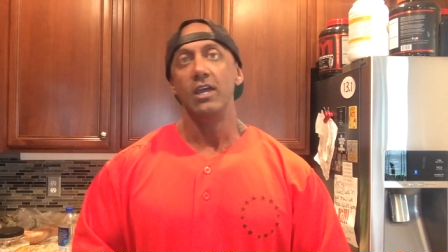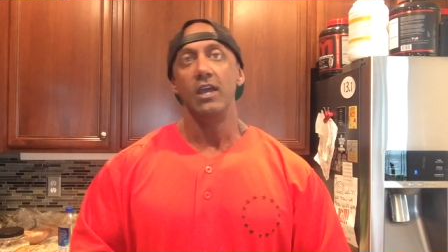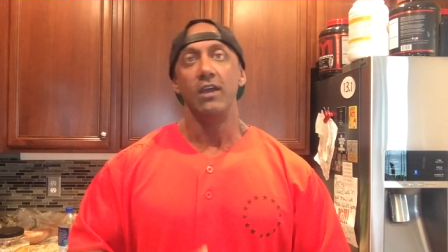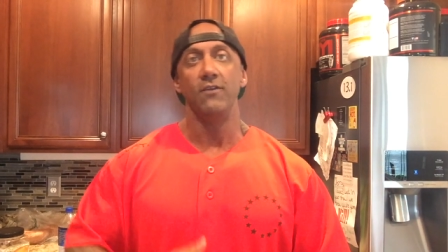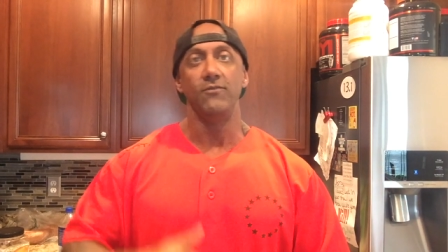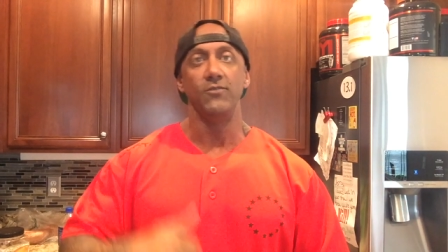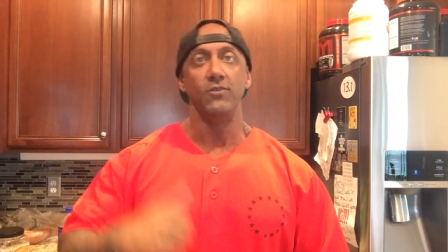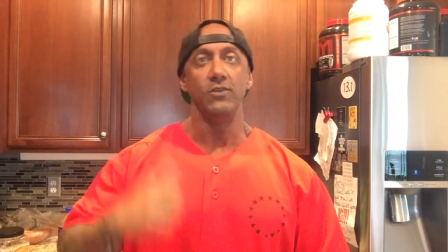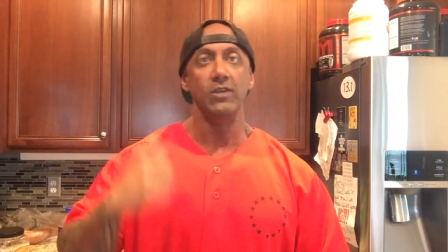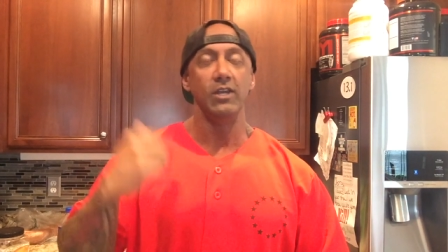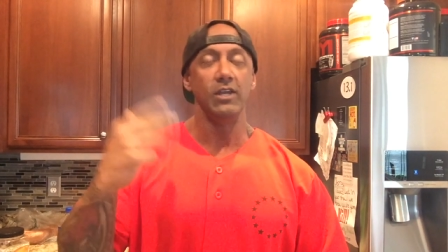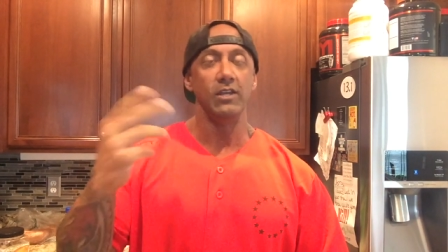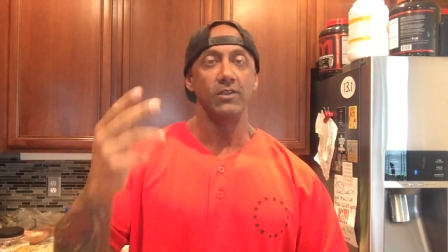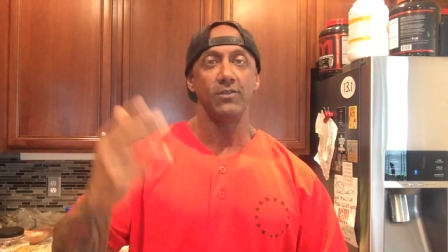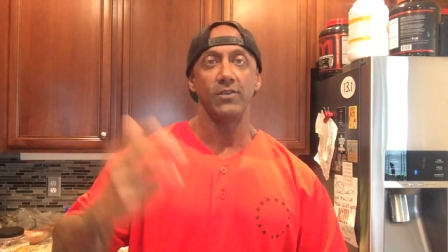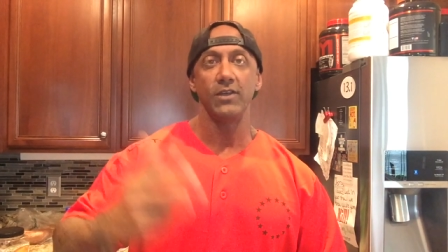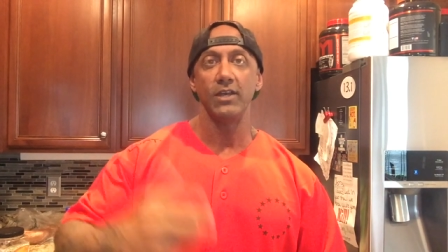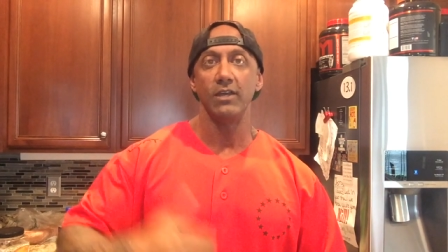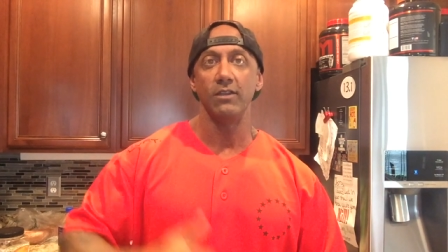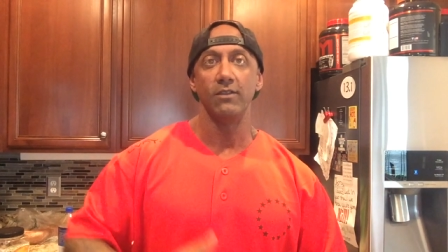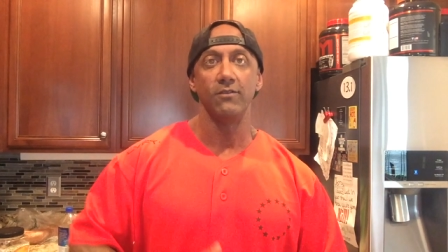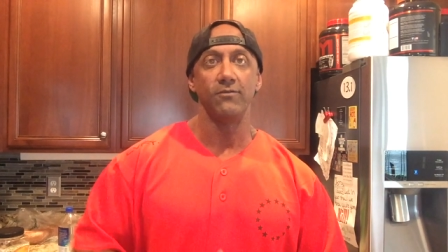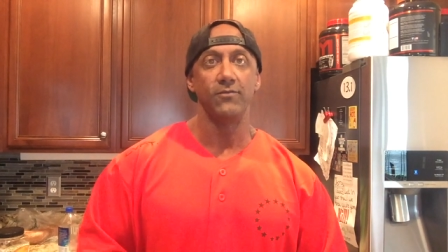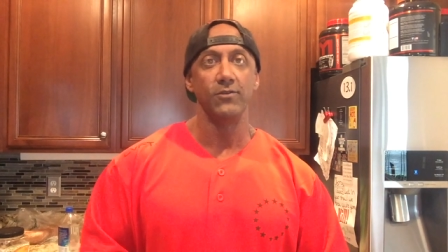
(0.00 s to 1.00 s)
If you need
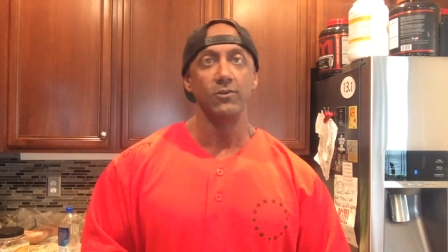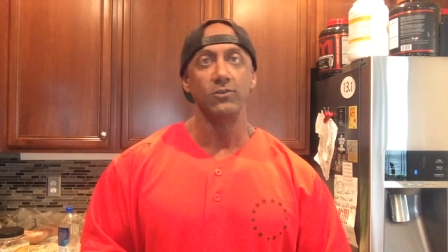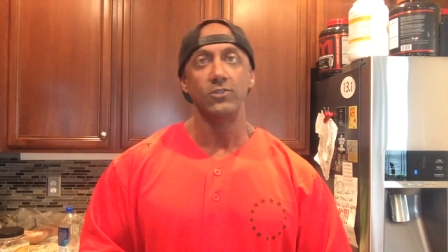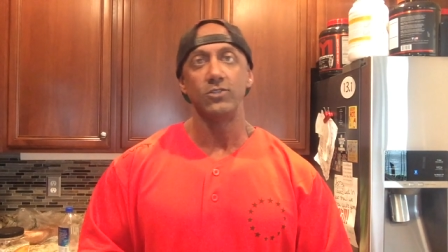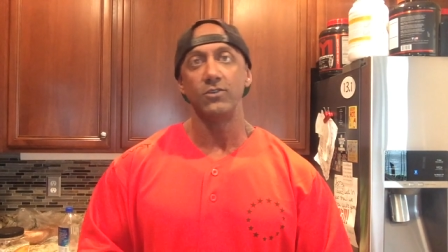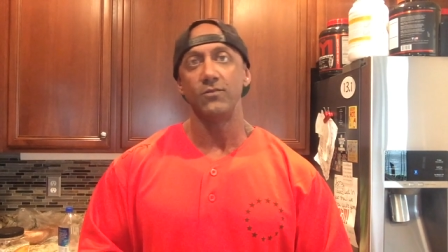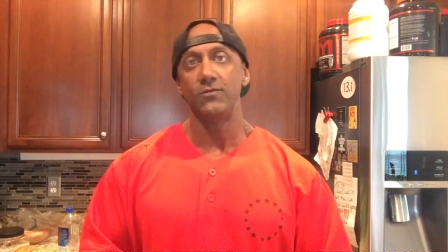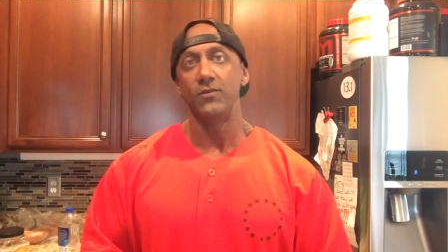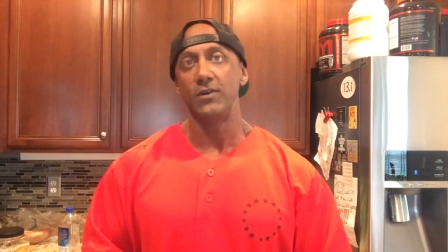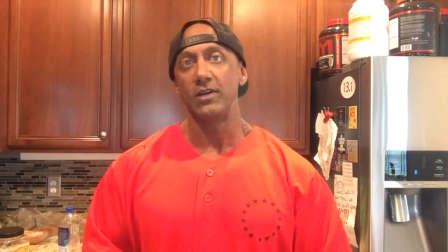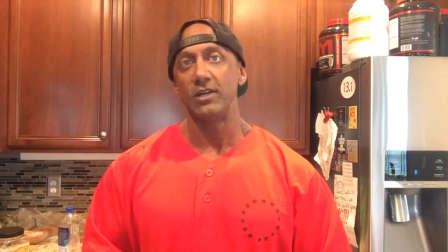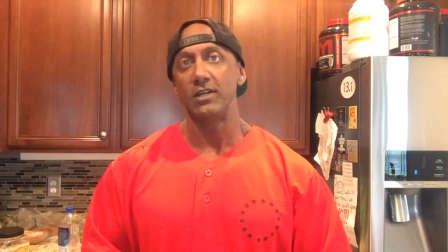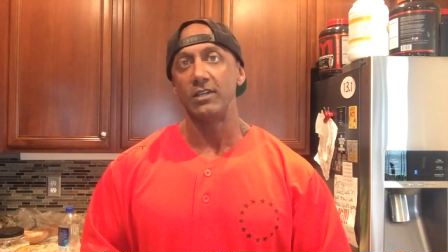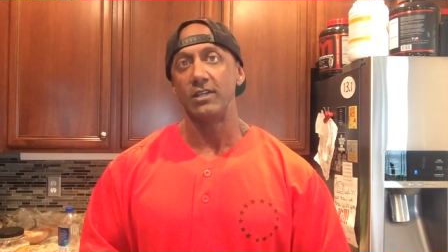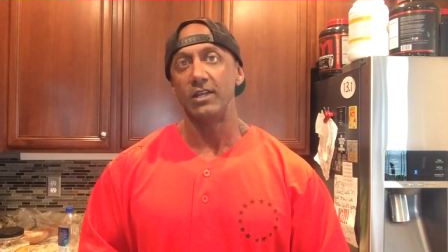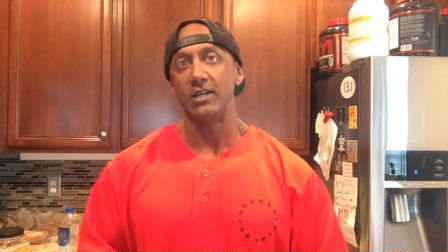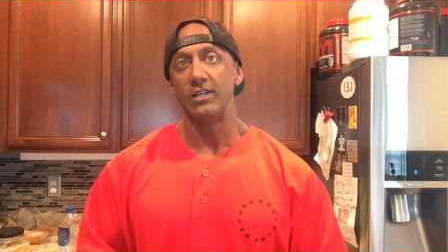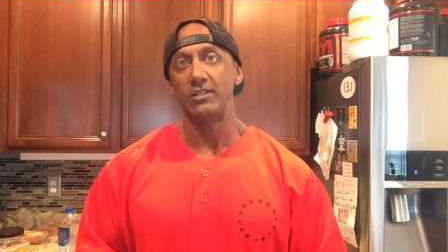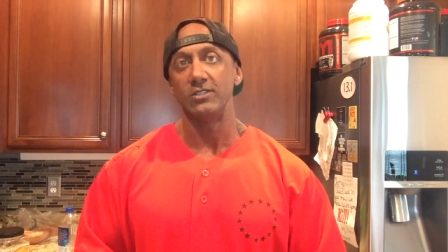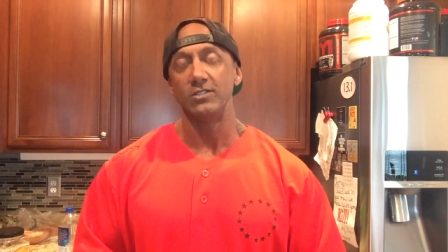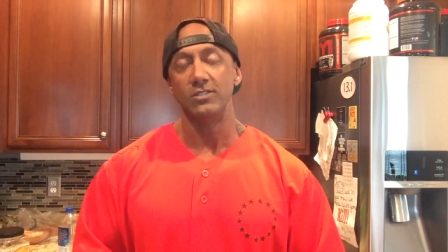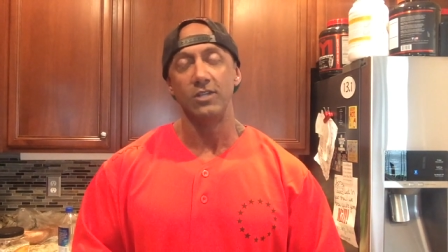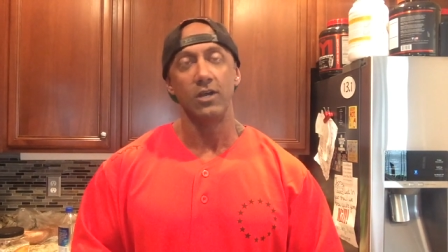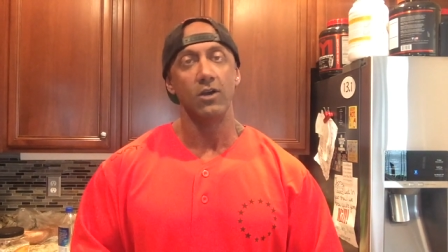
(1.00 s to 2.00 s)
anything in the future, fucking
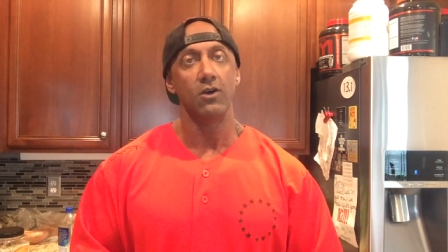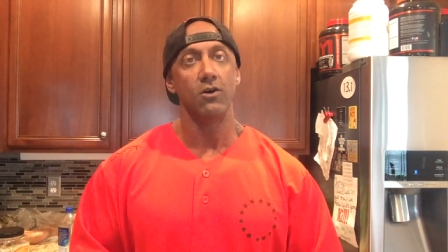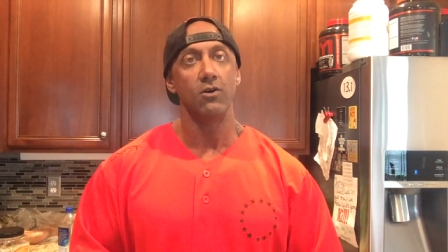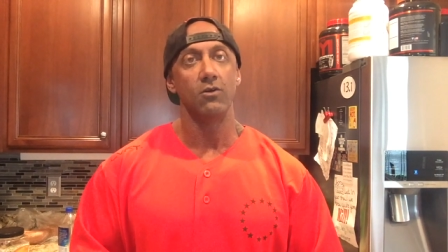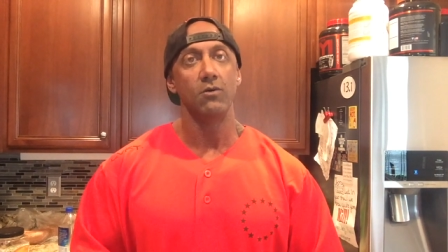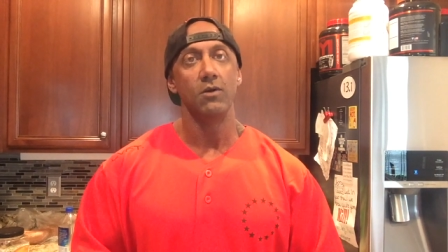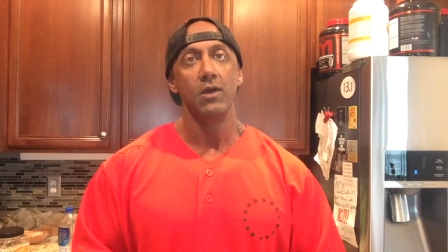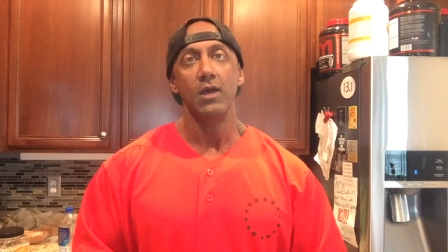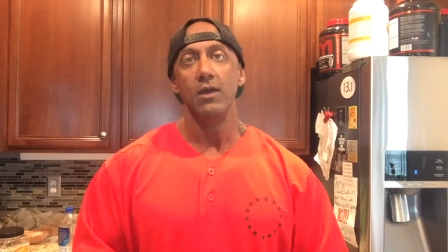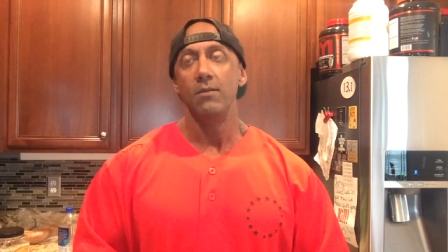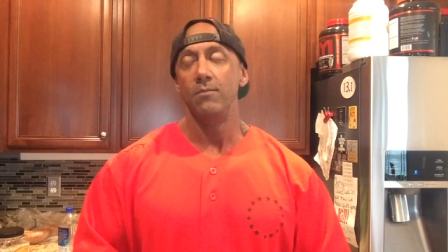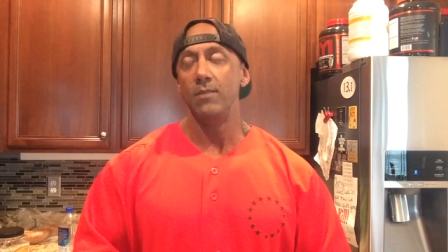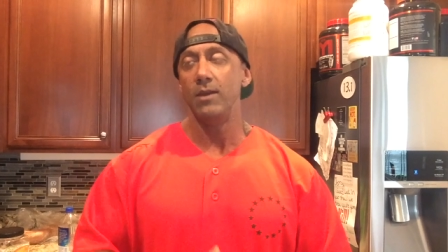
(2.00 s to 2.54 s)
let us know.